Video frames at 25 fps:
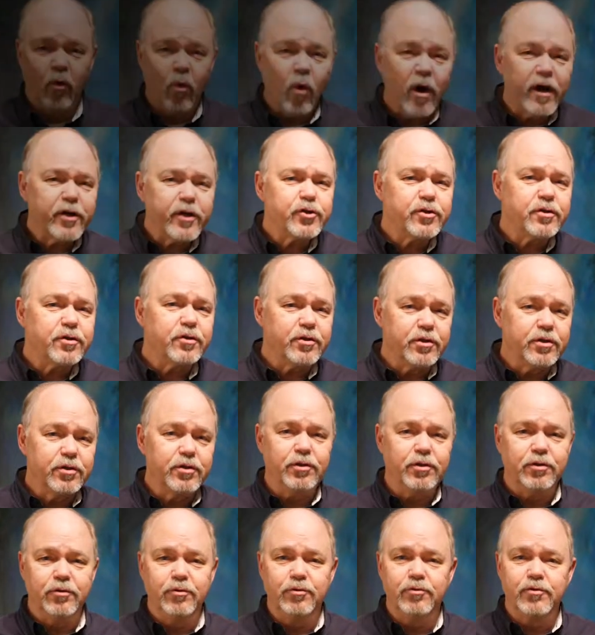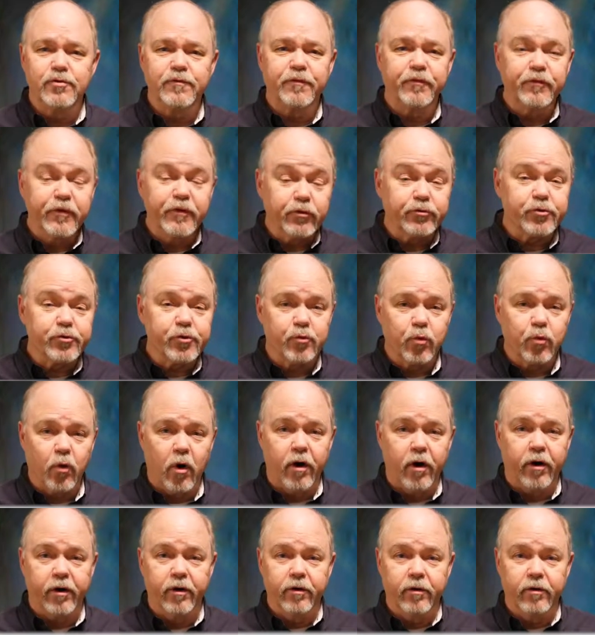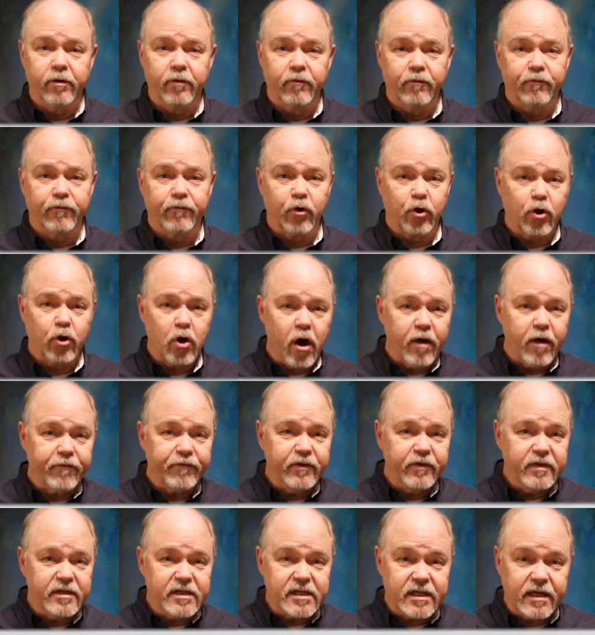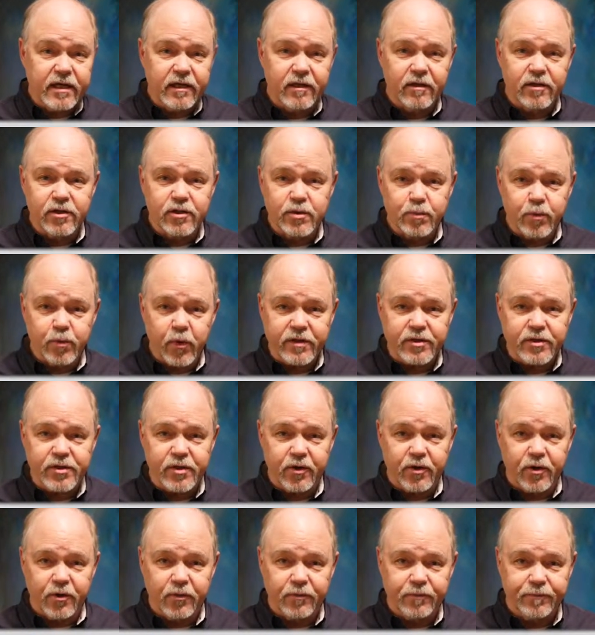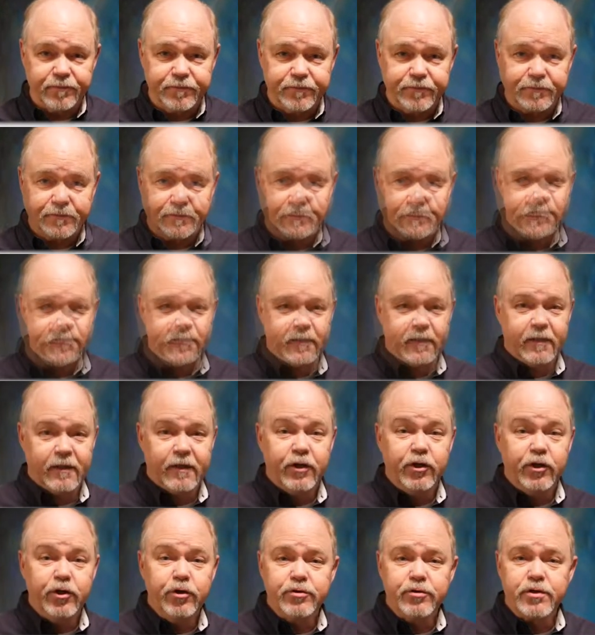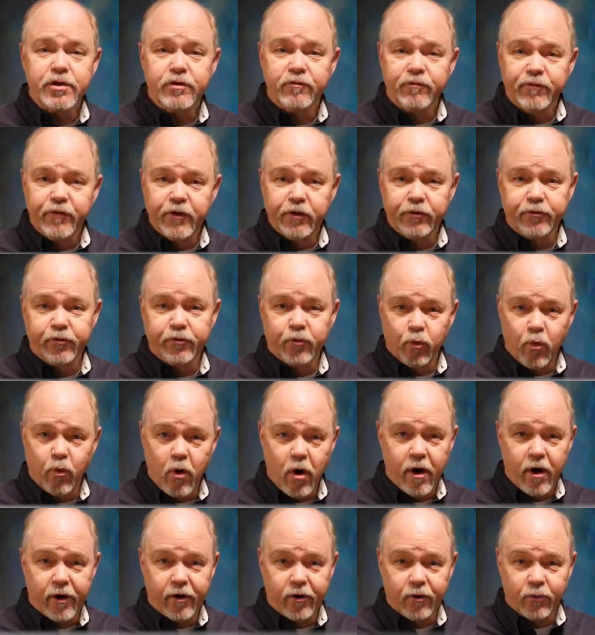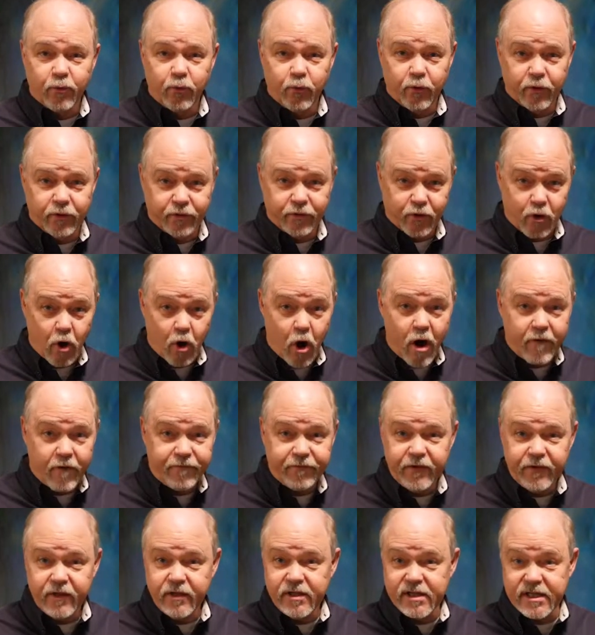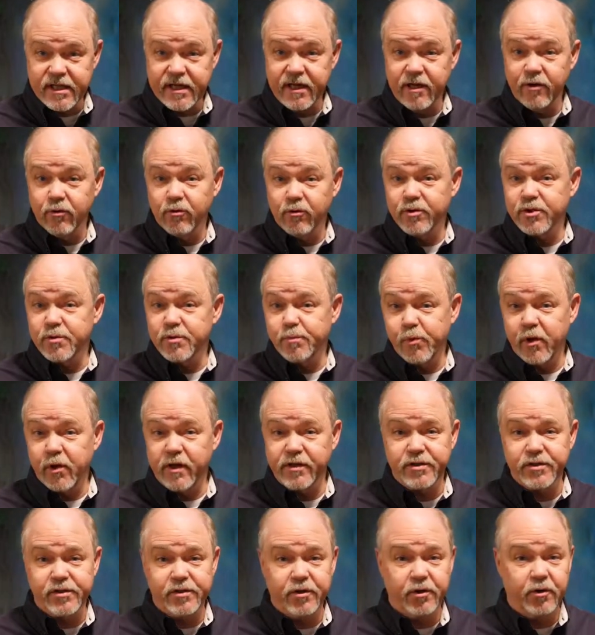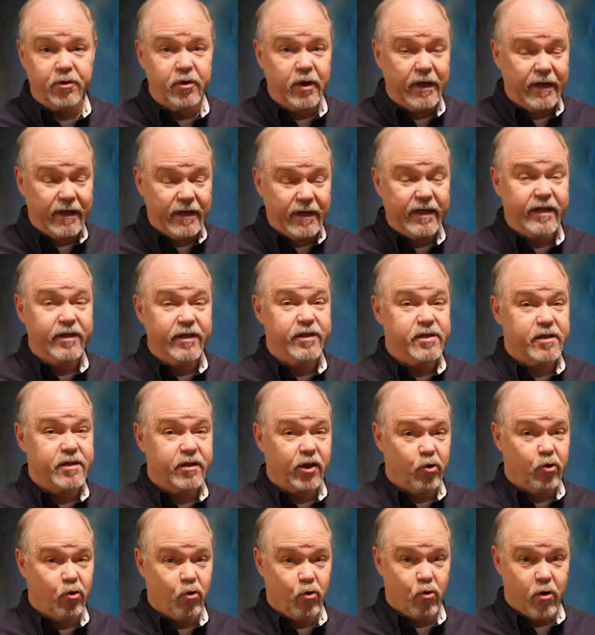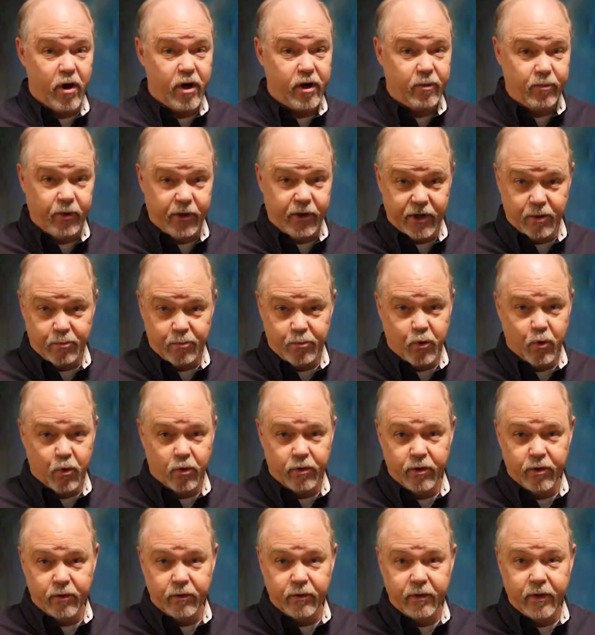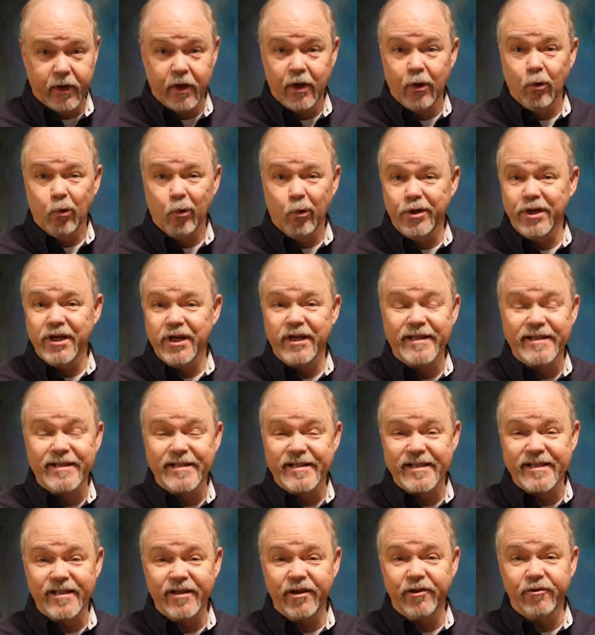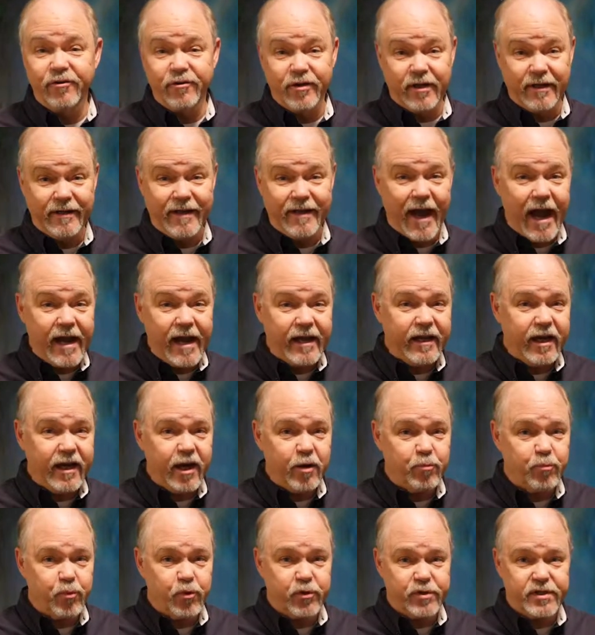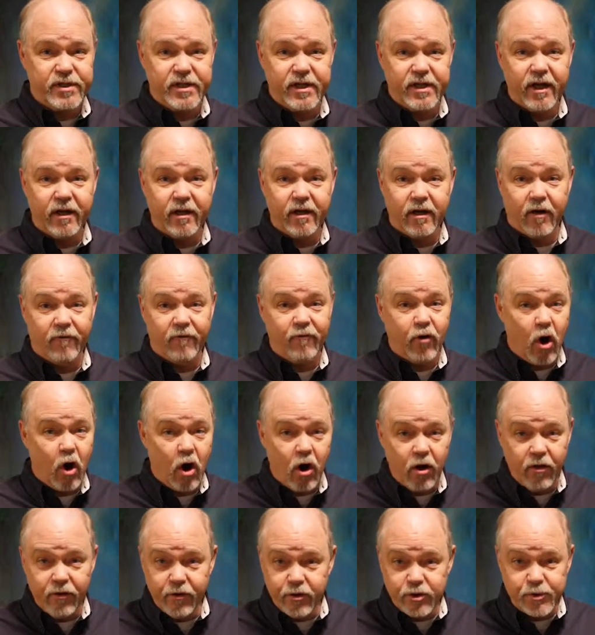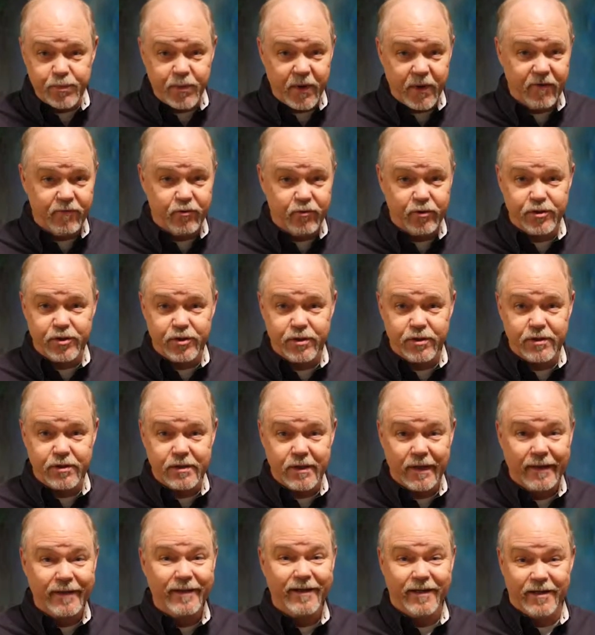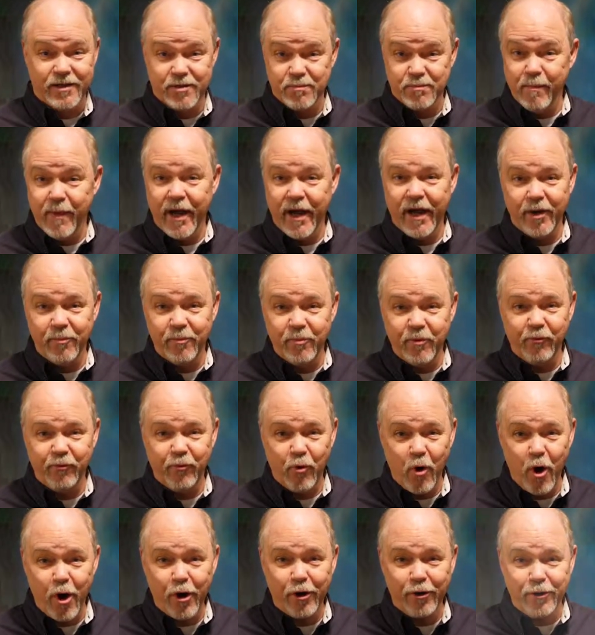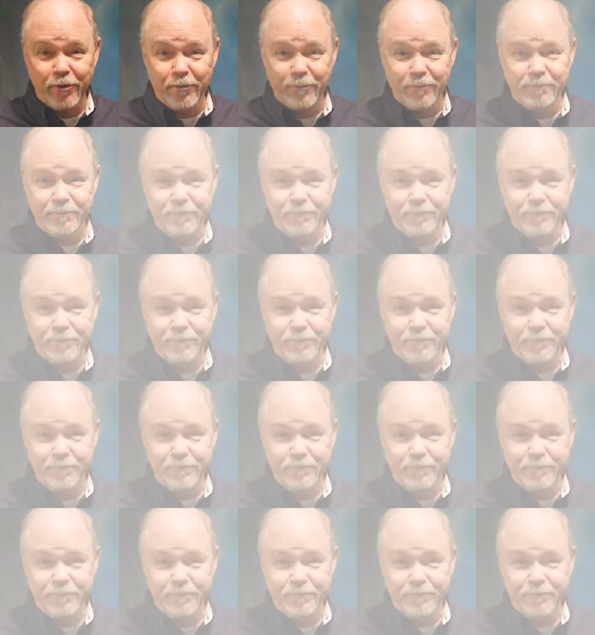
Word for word: Why should you use filtered water for coffee, tea, and espresso? Using filtered water with coffee, tea, or espresso is incredibly important when you consider that 98% of all those beverages is made up of water.